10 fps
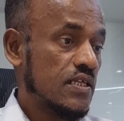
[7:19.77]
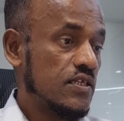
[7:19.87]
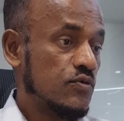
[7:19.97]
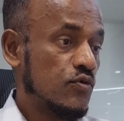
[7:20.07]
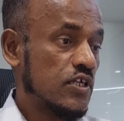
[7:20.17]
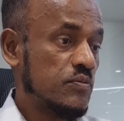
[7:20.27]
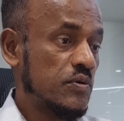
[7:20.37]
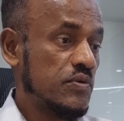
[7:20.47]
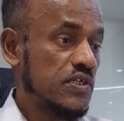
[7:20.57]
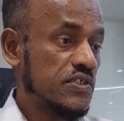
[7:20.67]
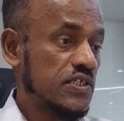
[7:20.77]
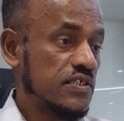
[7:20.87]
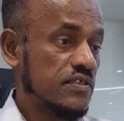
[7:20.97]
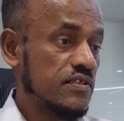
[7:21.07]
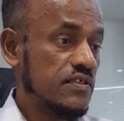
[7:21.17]
the total
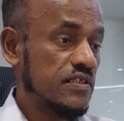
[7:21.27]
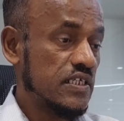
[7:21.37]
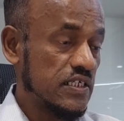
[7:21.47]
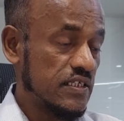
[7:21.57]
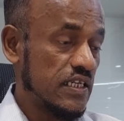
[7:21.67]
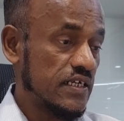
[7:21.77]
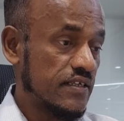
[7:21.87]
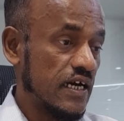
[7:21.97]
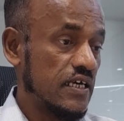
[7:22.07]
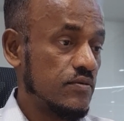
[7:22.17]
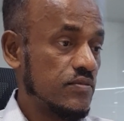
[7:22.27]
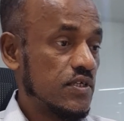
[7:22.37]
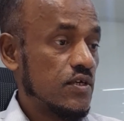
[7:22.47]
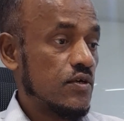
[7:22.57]
publication delay time